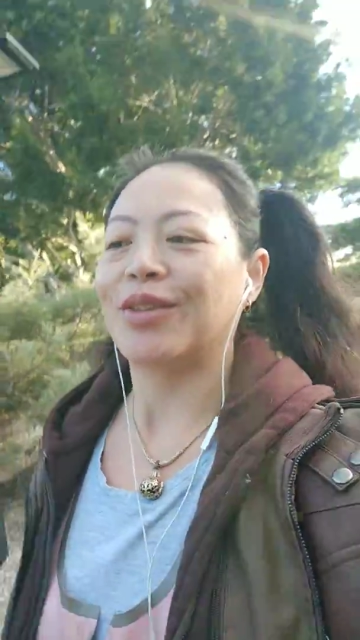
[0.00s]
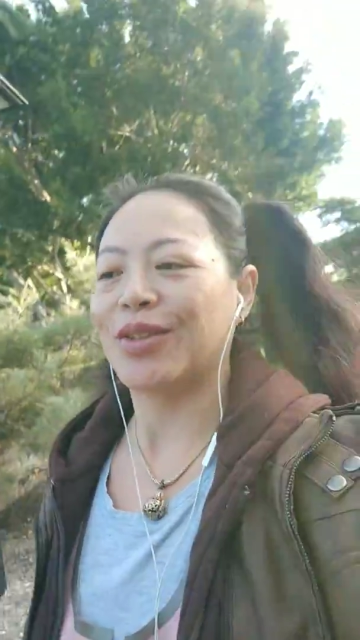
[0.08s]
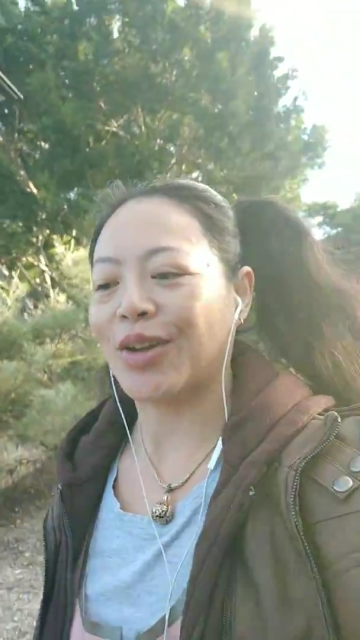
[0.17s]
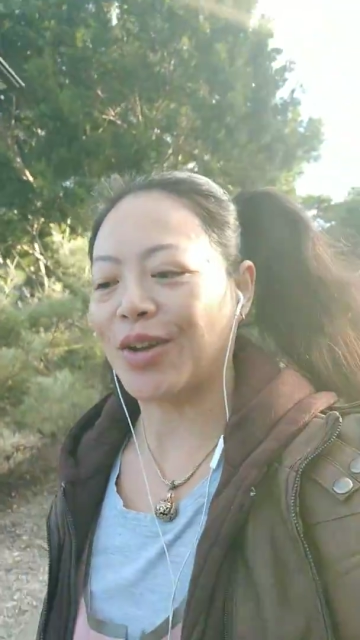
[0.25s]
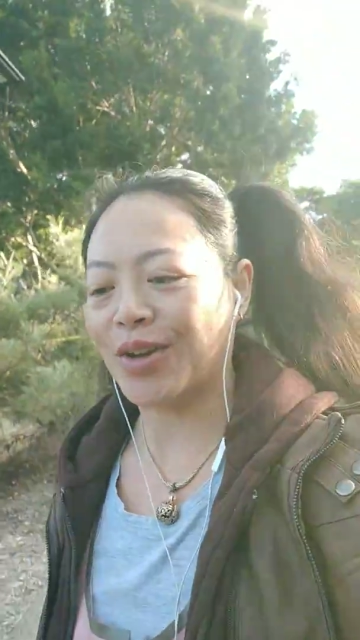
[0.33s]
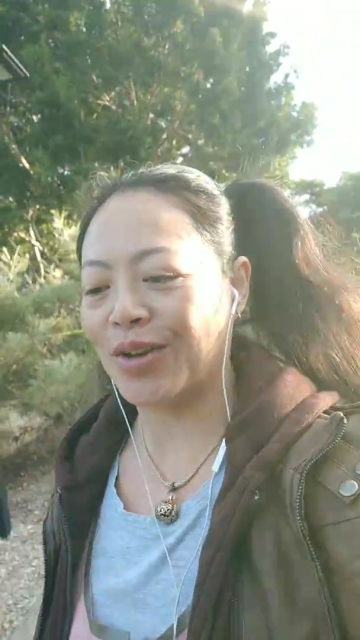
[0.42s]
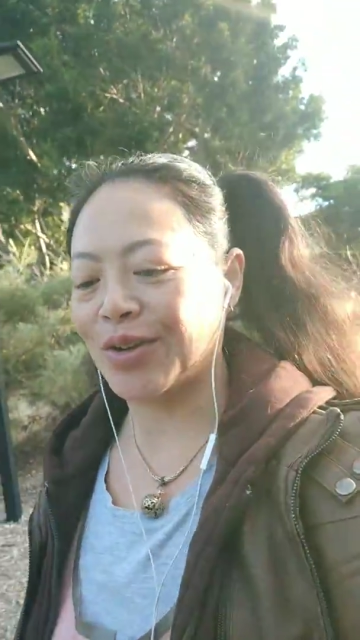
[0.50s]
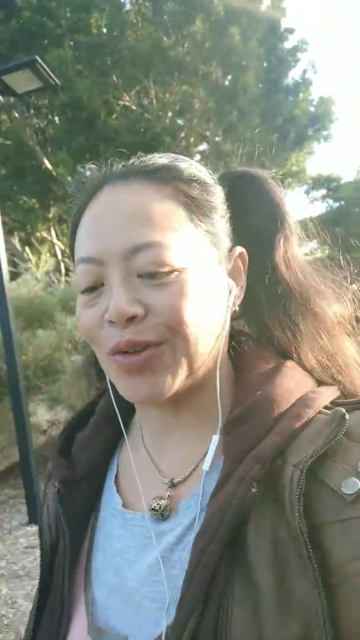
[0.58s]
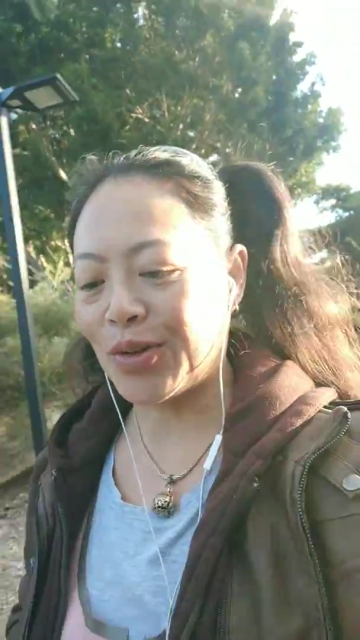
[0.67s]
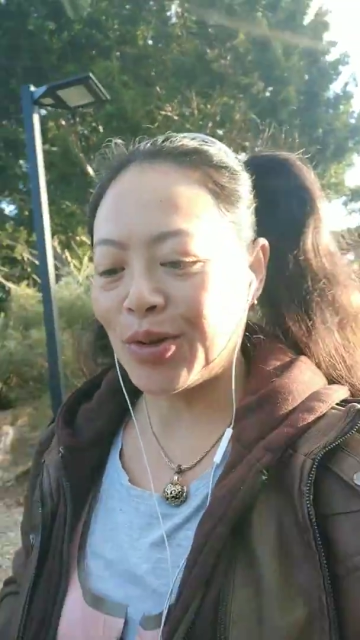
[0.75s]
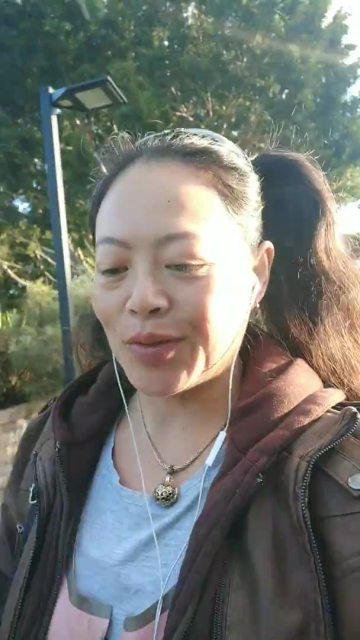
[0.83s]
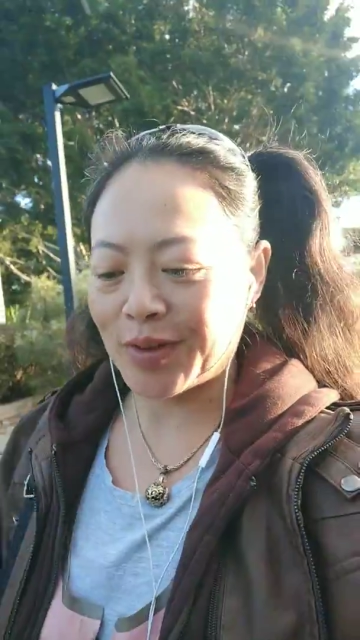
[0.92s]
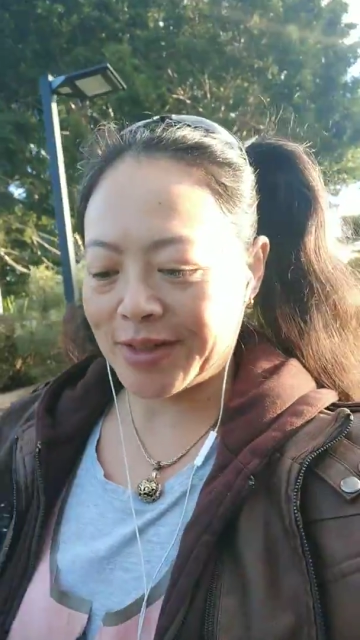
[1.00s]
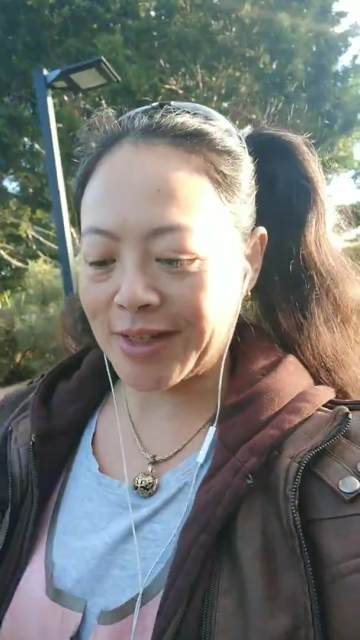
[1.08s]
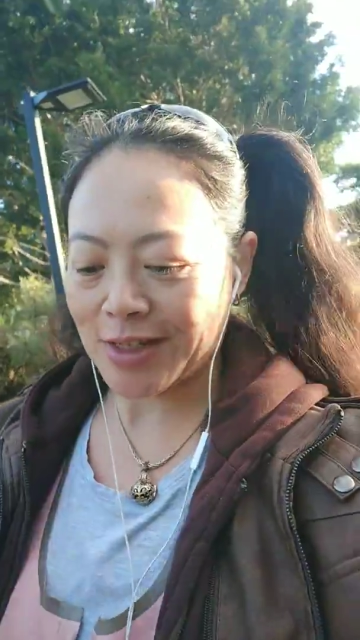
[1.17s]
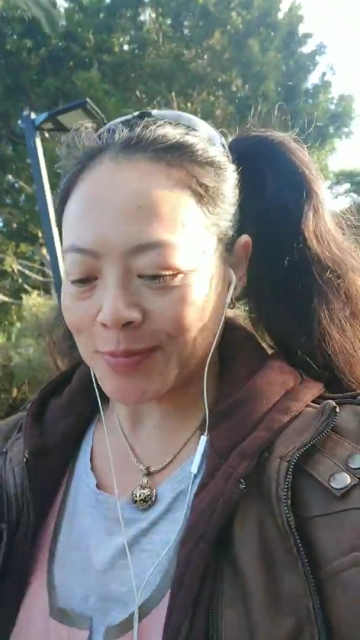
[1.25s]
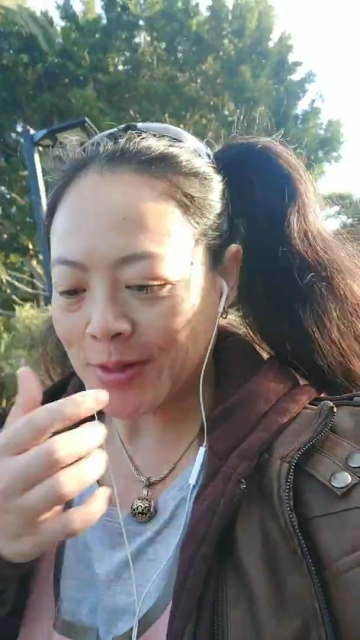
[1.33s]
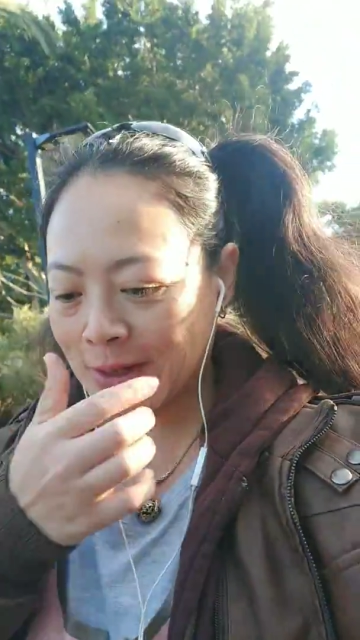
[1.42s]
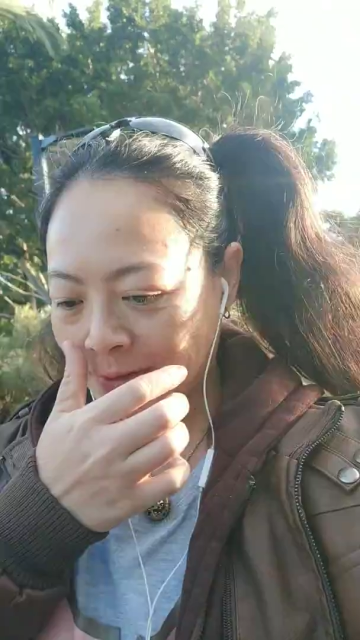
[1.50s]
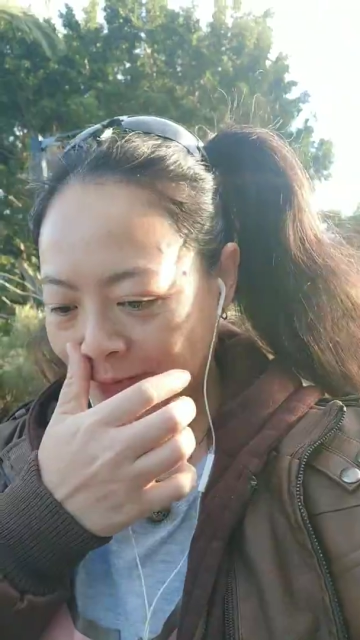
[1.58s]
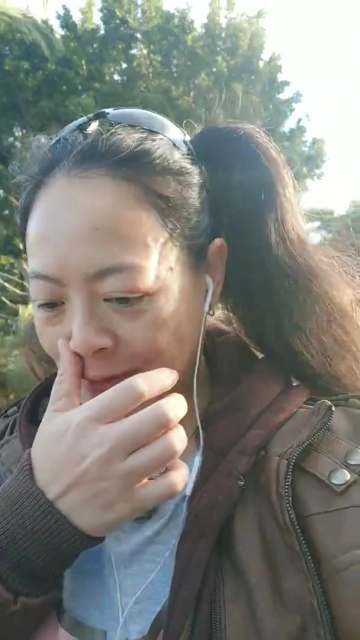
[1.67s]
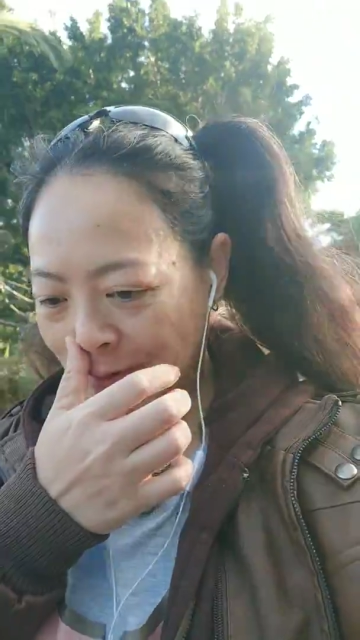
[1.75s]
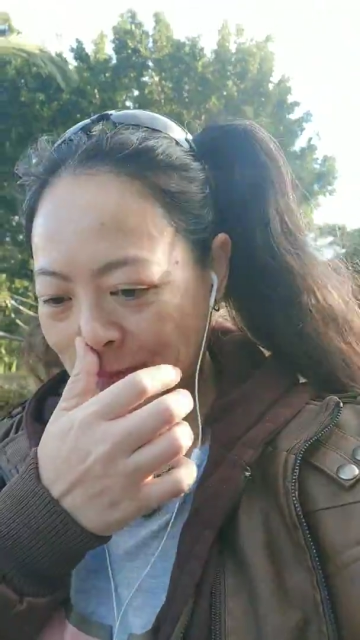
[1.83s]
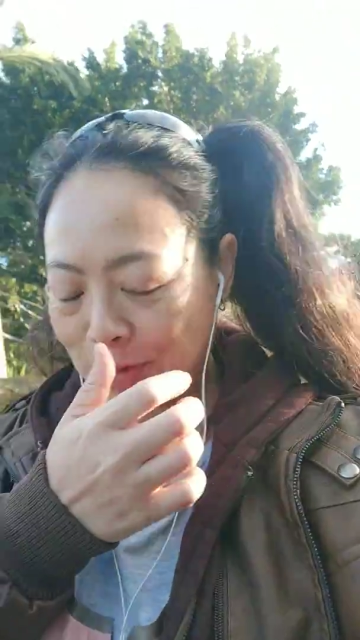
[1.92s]
though all of it's yet to be
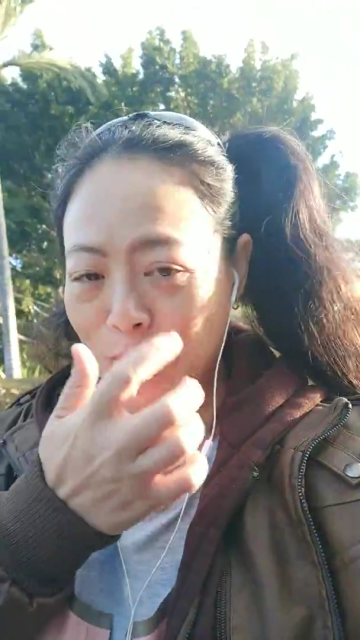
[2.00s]
confirmed.